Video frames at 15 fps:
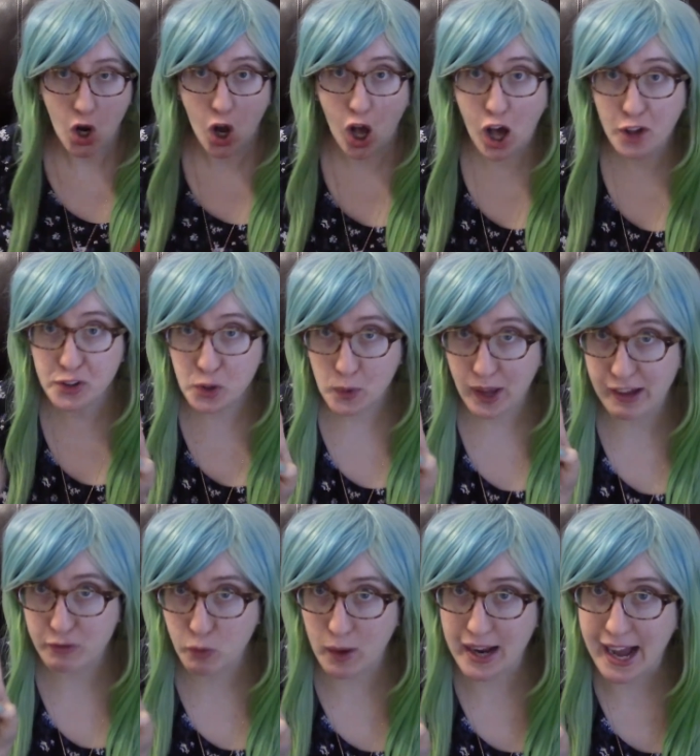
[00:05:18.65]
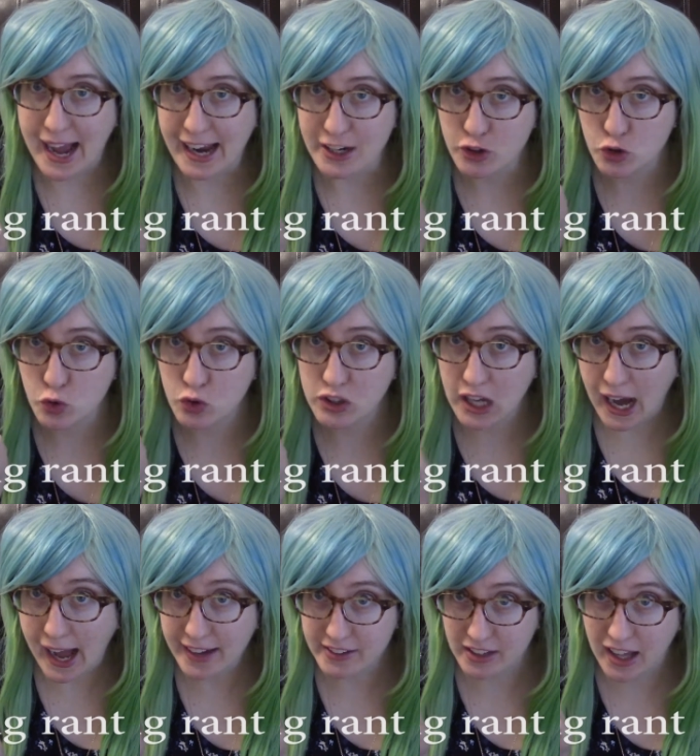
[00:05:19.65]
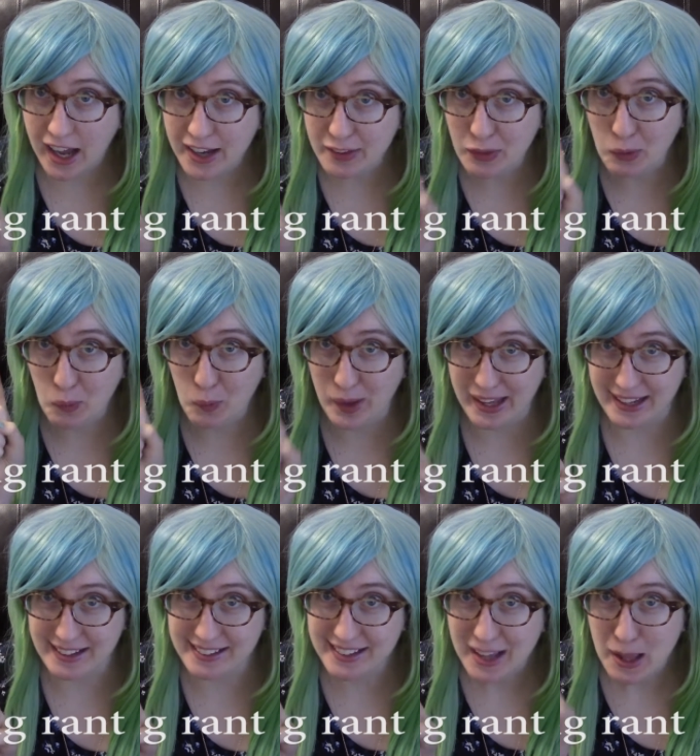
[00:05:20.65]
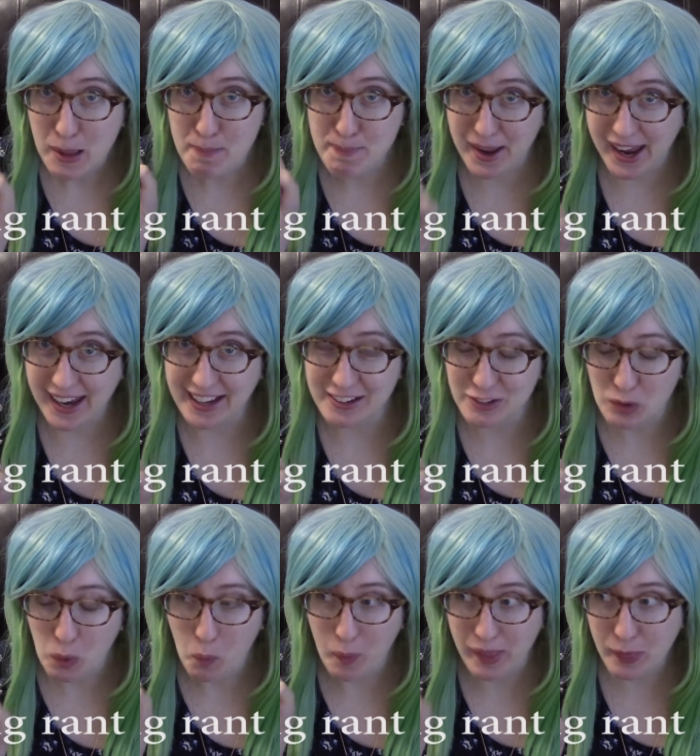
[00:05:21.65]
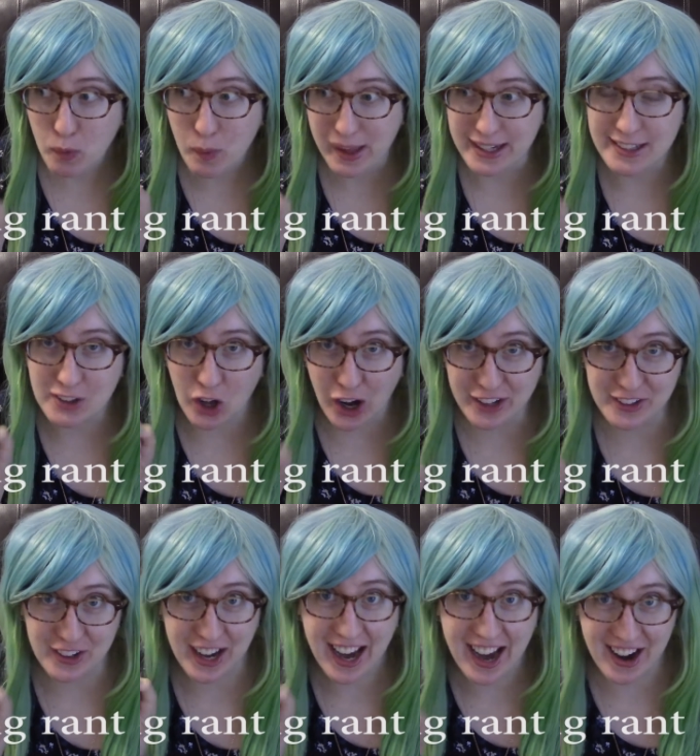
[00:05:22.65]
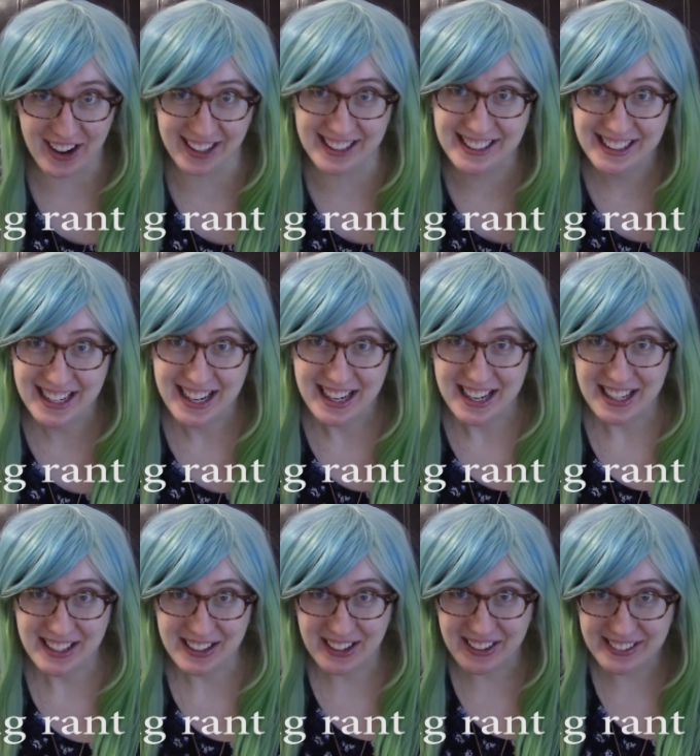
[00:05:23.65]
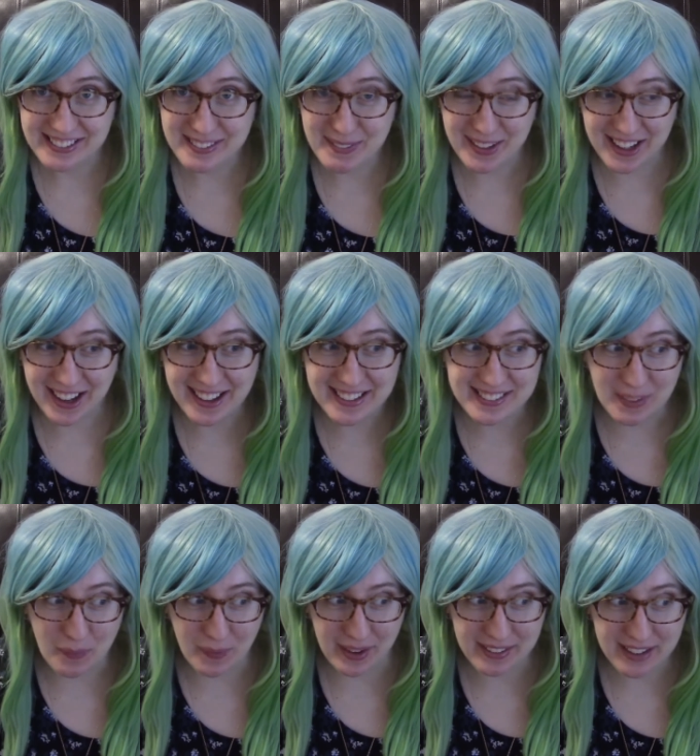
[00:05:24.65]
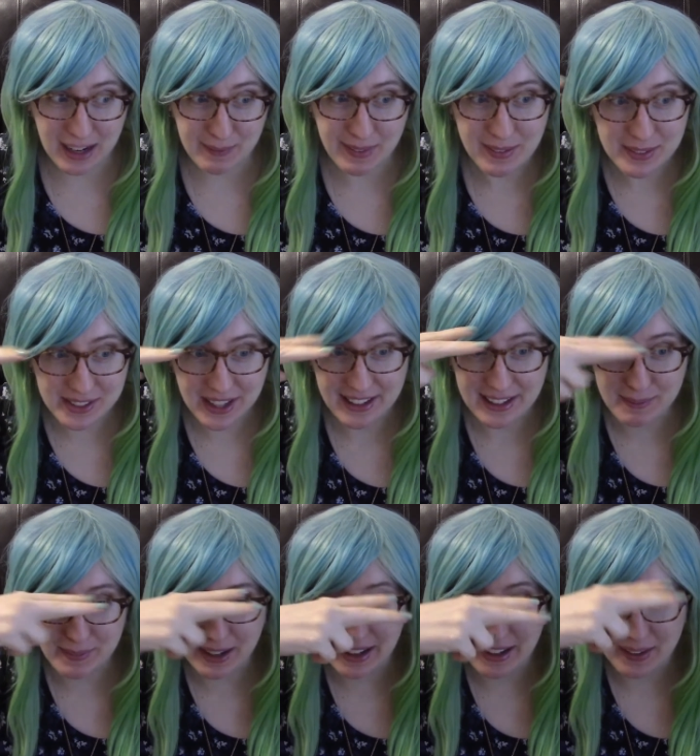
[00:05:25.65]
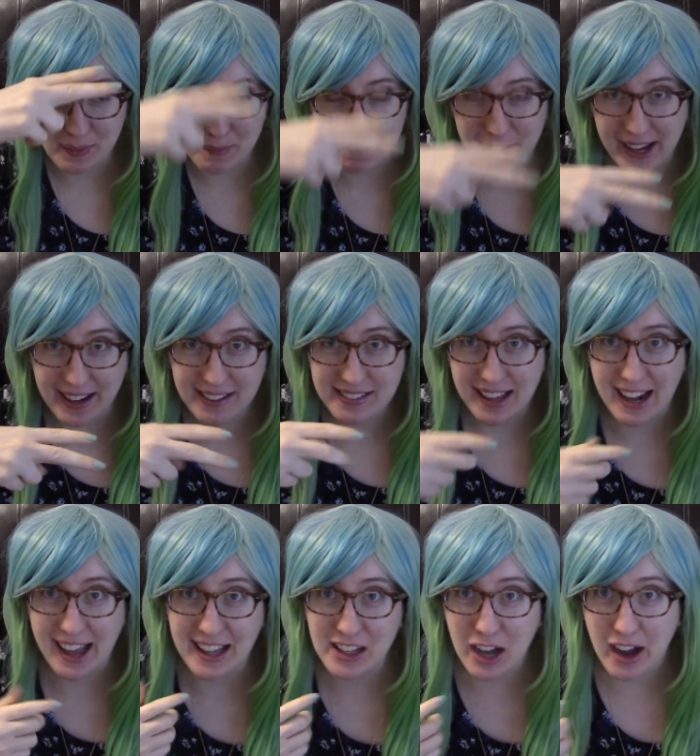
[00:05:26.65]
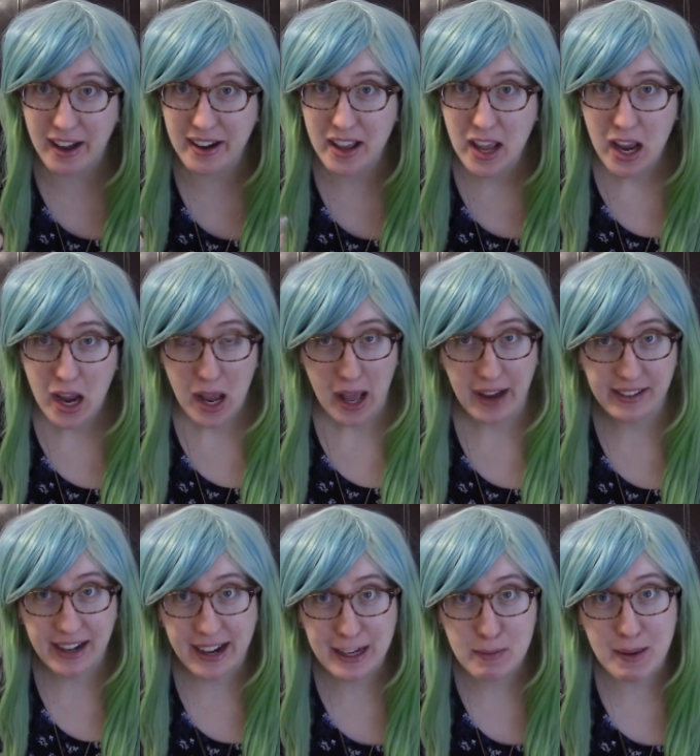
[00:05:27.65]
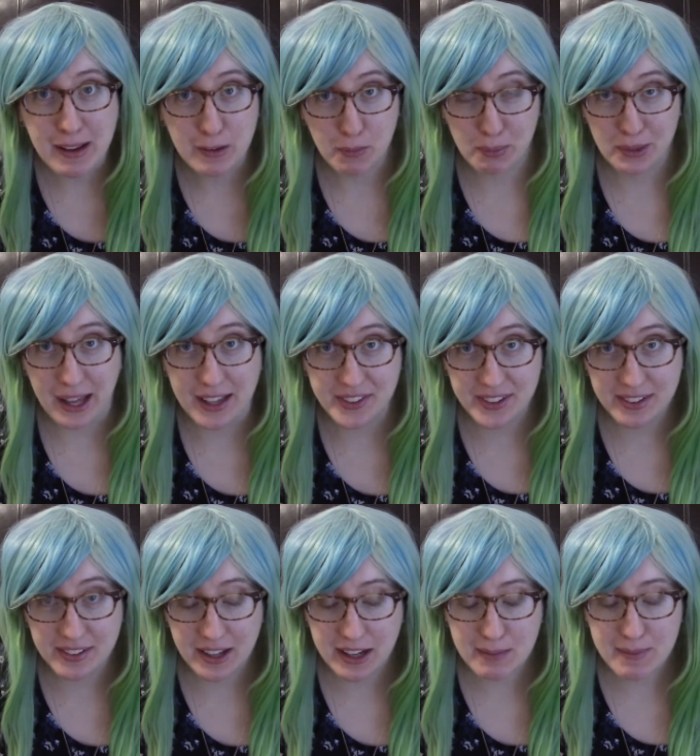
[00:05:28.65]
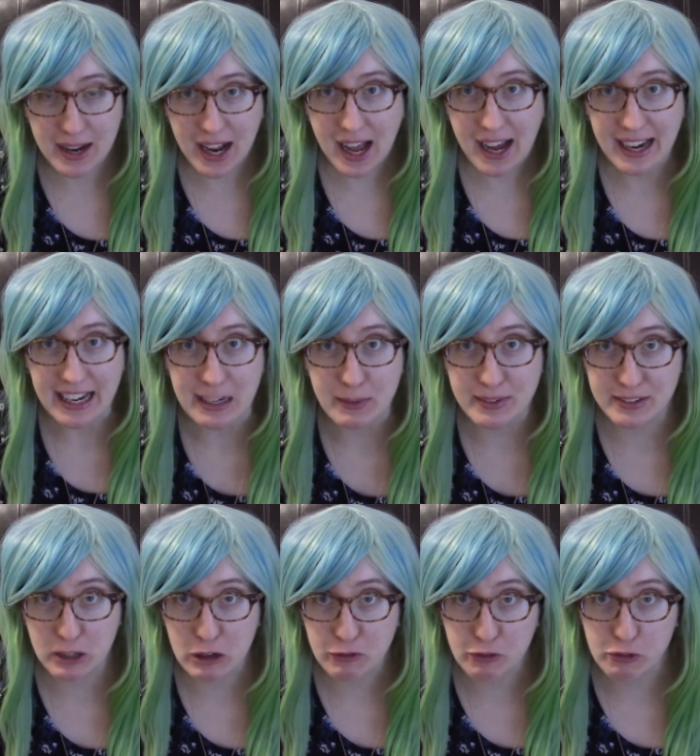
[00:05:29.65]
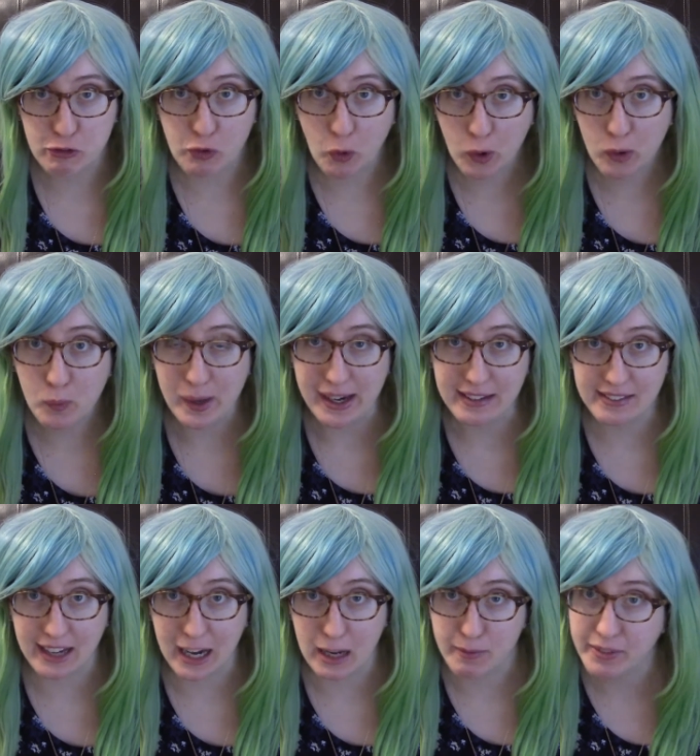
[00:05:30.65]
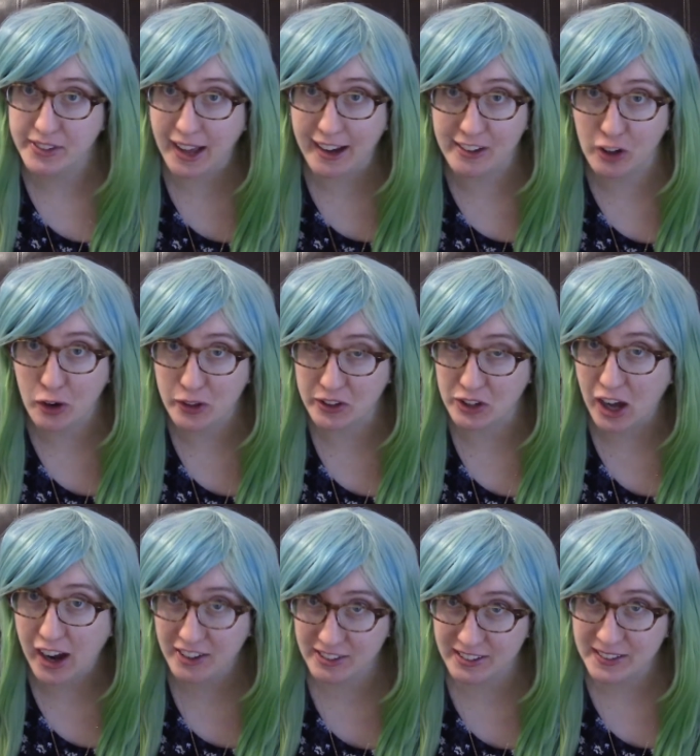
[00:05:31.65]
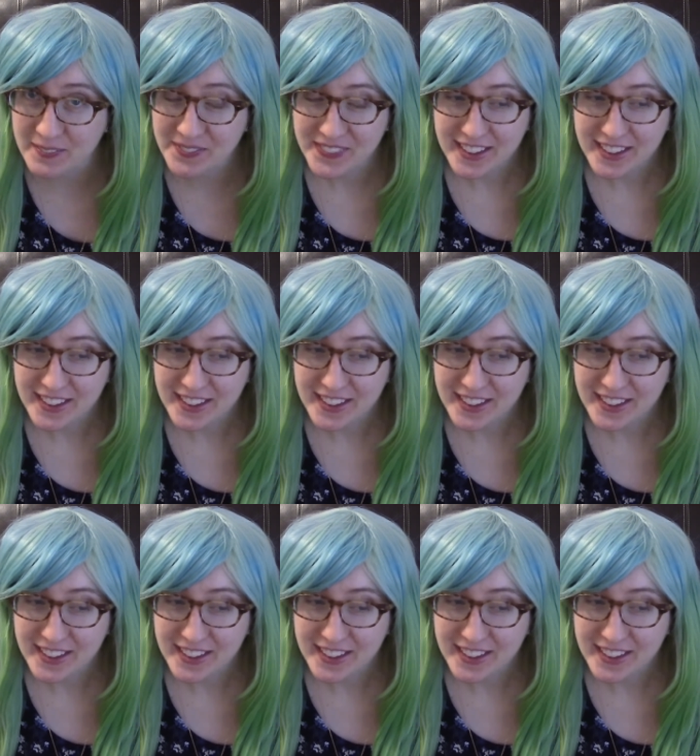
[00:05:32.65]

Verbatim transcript: Also, F Y I, do not cut the wig bangs when the wig is on your hair, because one time I was cutting my bangs and I got a tiny piece of plastic stuck in my eye, and it was there for four weeks and I almost had to go to the doctor.